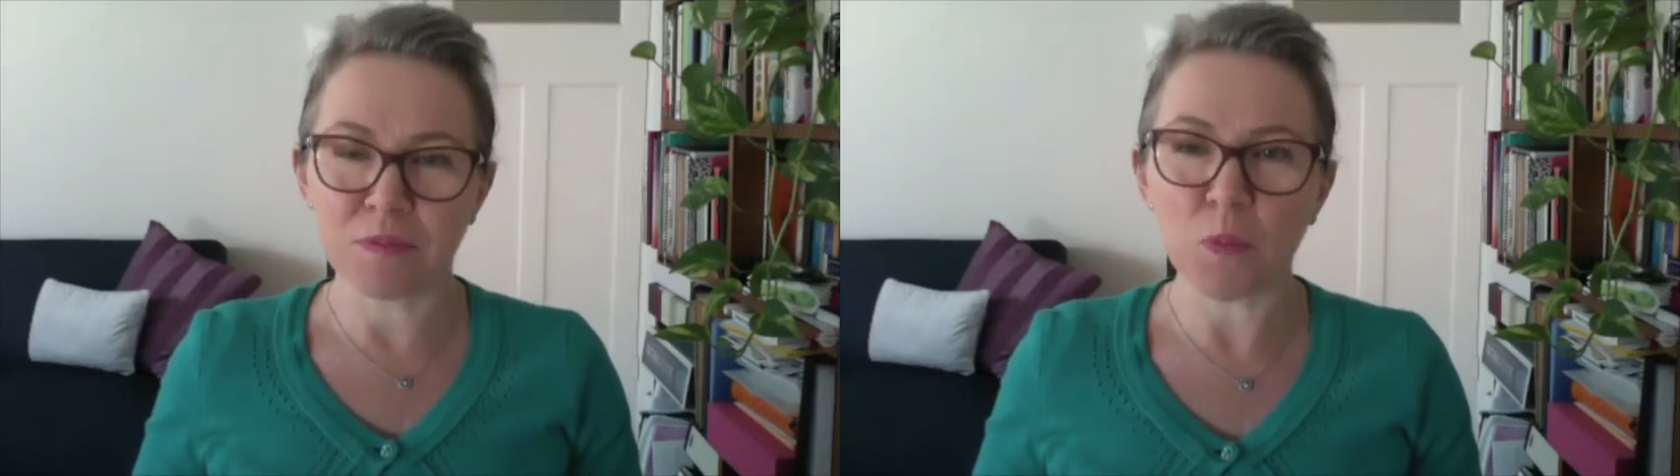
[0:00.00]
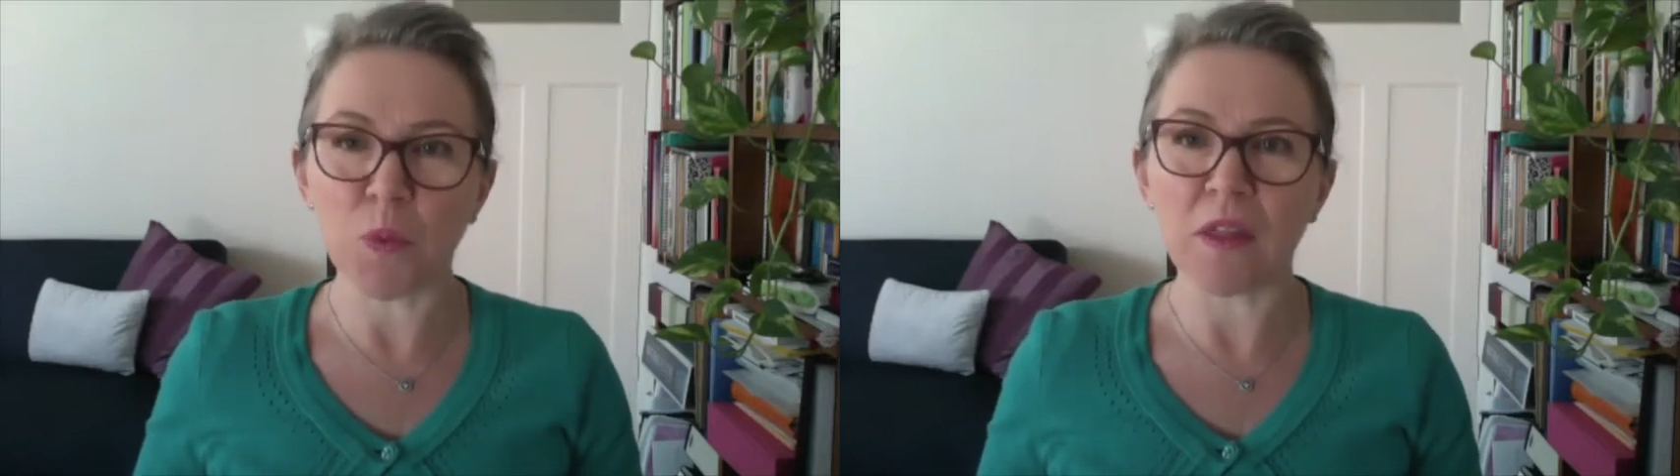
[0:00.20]

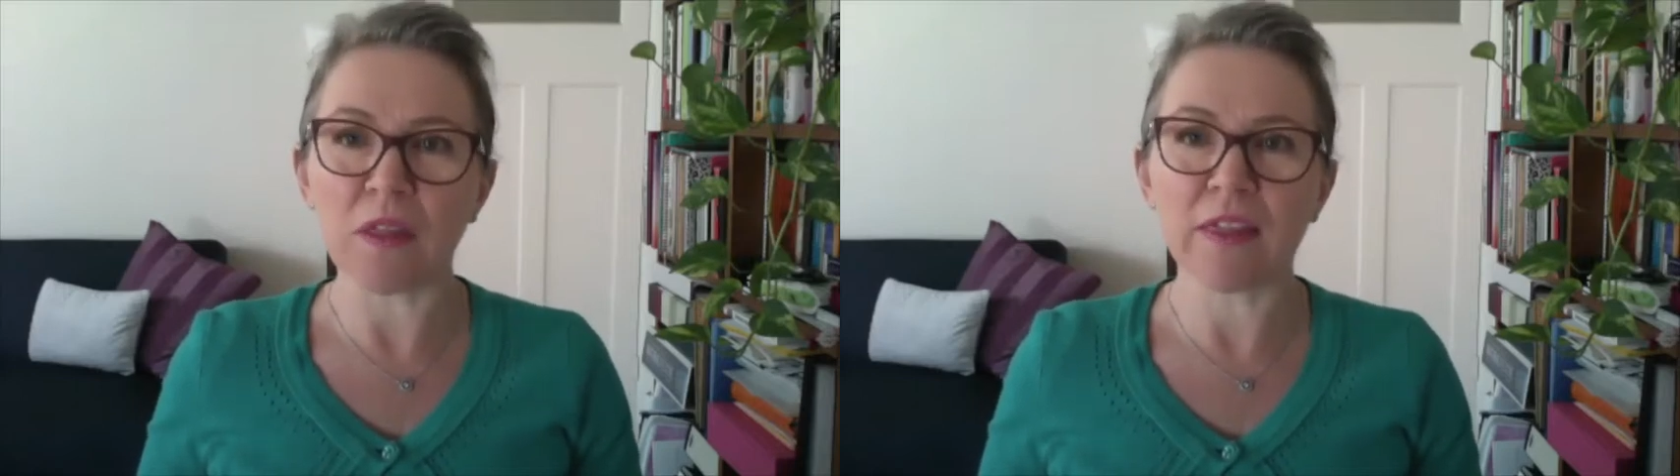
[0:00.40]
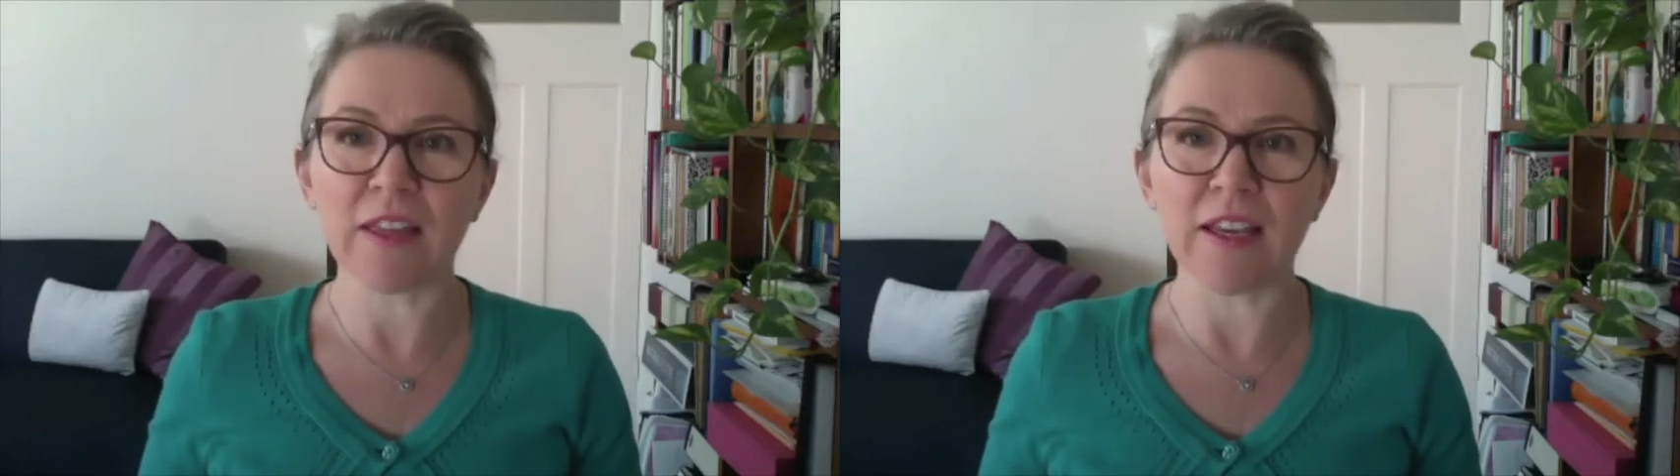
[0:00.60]
with
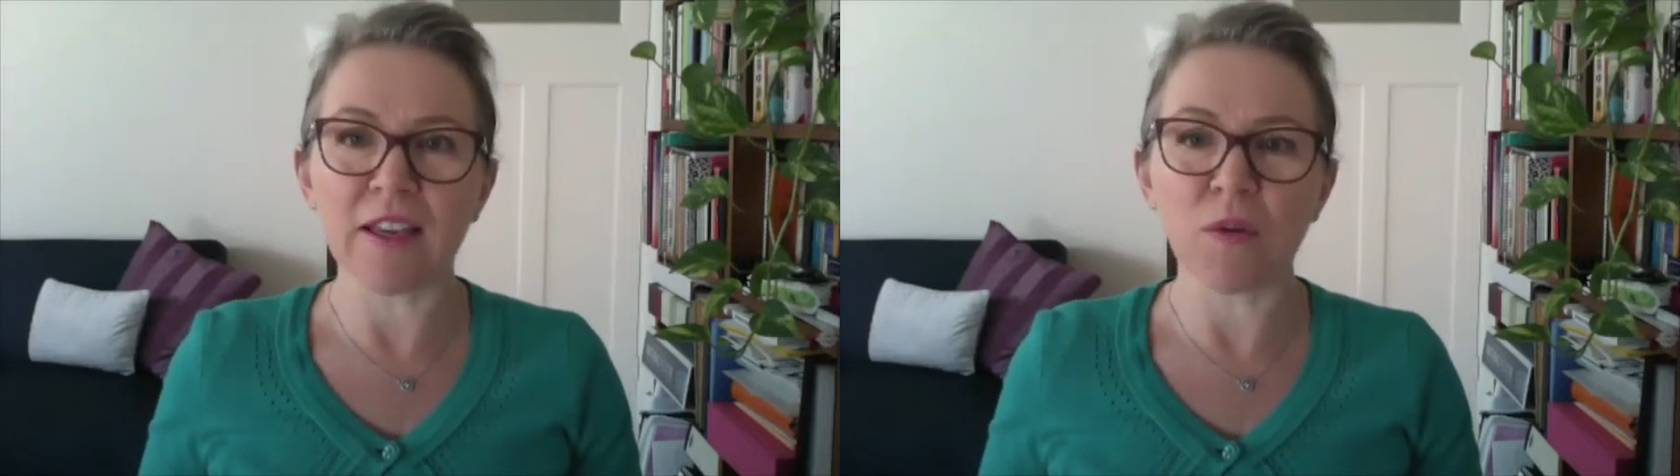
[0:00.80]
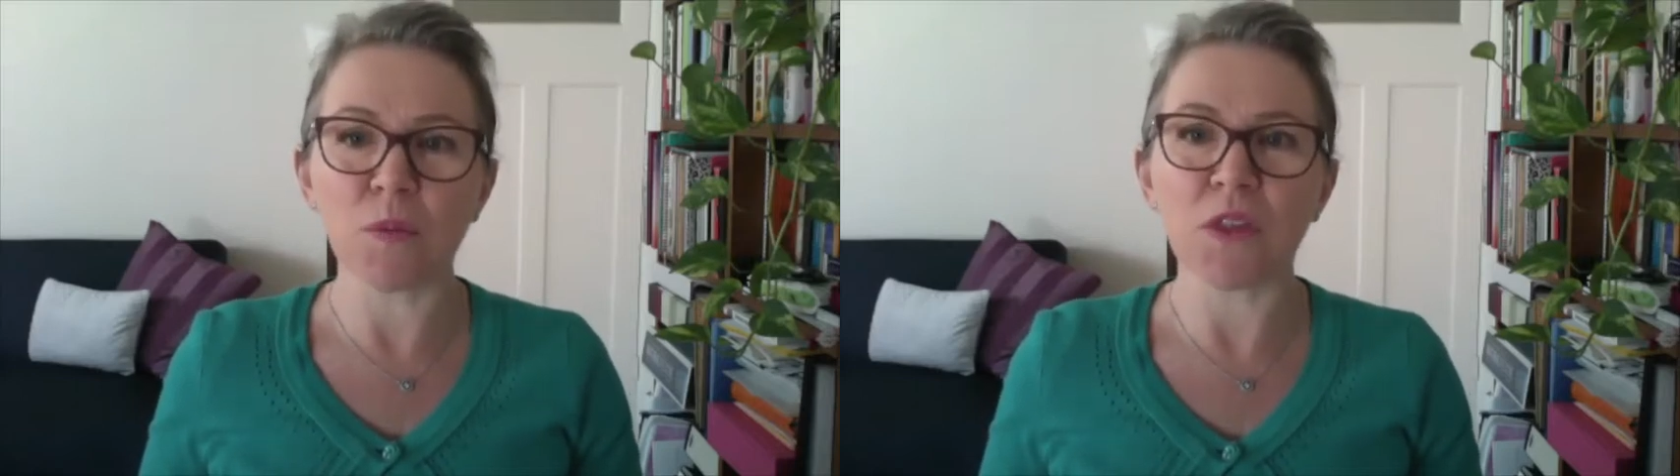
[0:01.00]

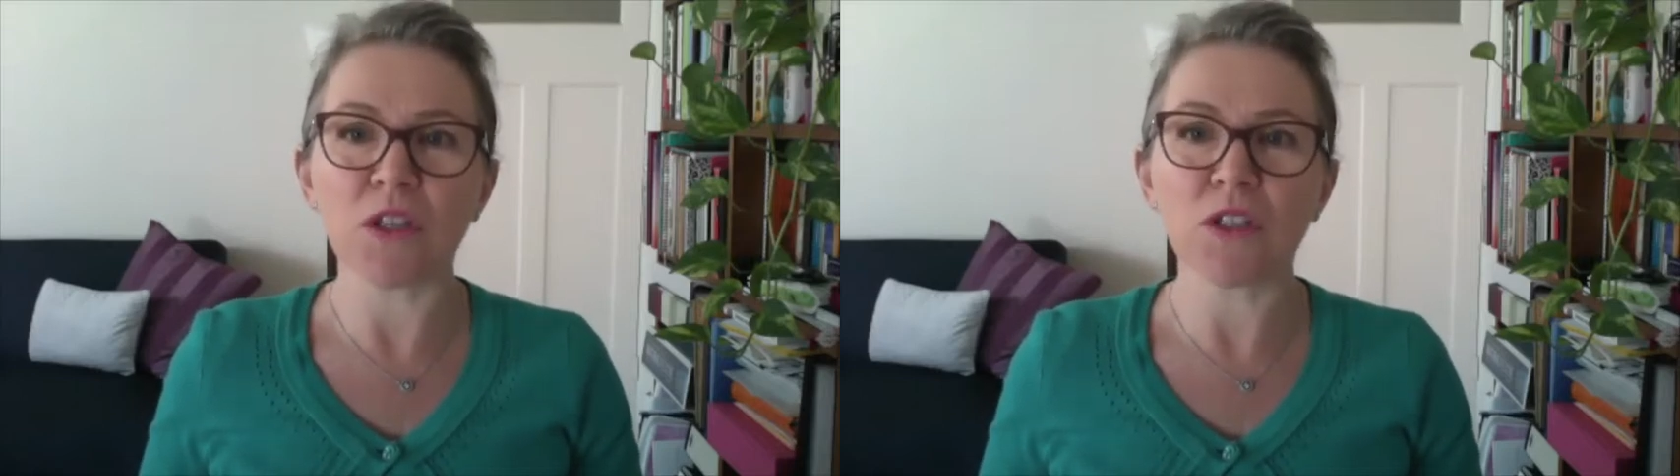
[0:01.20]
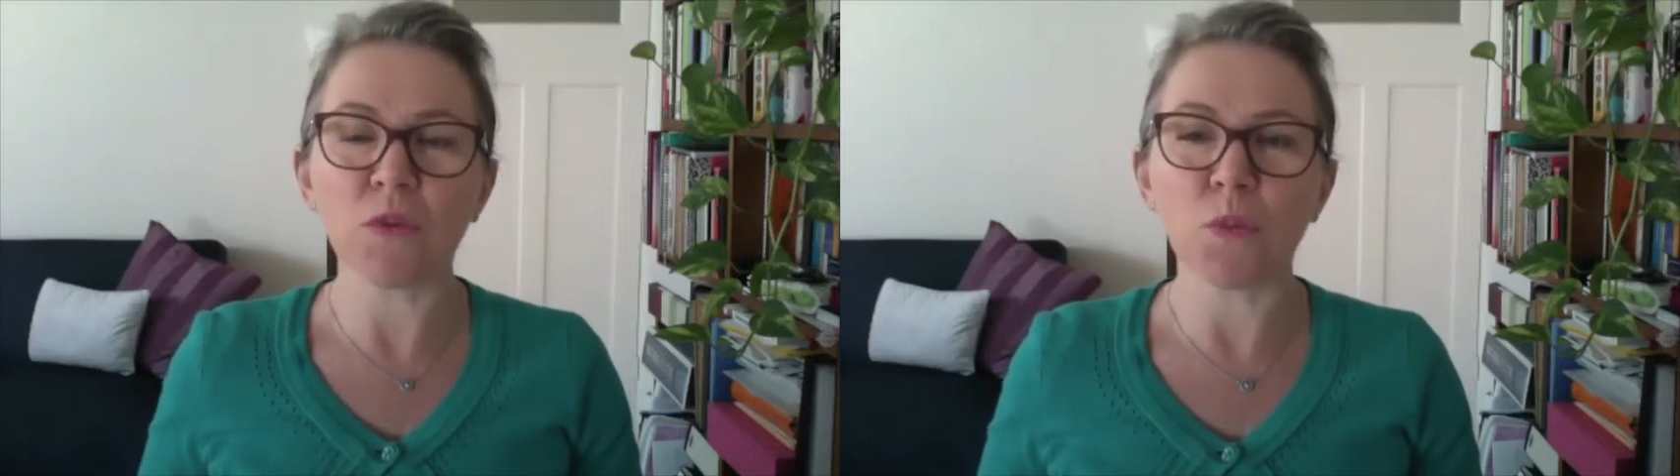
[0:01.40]
the with the